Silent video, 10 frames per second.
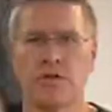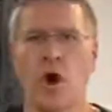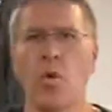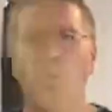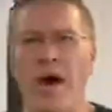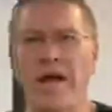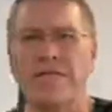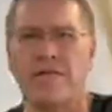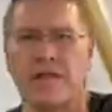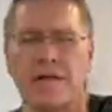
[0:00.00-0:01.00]
Don't wait
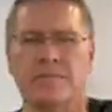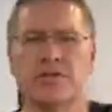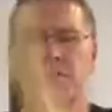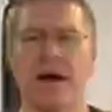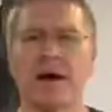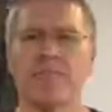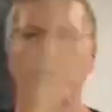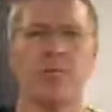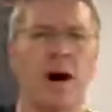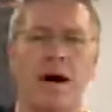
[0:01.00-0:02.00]
for them to make up
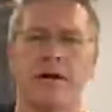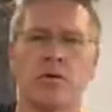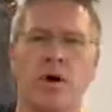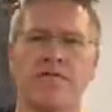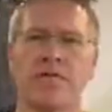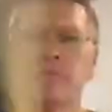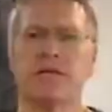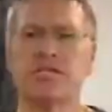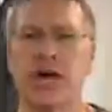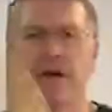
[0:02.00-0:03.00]
their mind. Don't wait for them
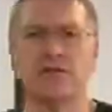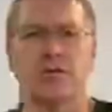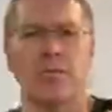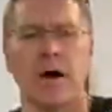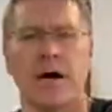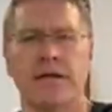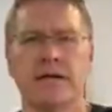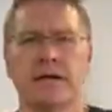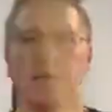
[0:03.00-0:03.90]
to change their mind.